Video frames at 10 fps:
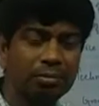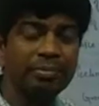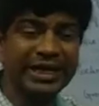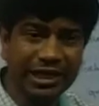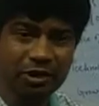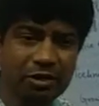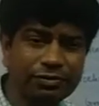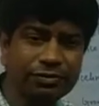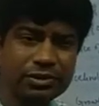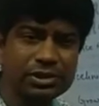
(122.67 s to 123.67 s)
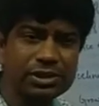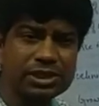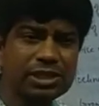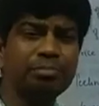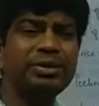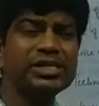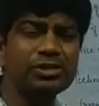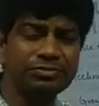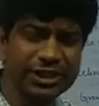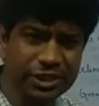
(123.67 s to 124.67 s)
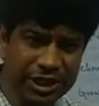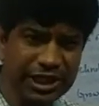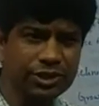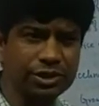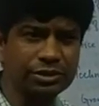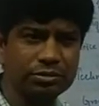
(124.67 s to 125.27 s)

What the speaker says: meeting of some bills of exchange.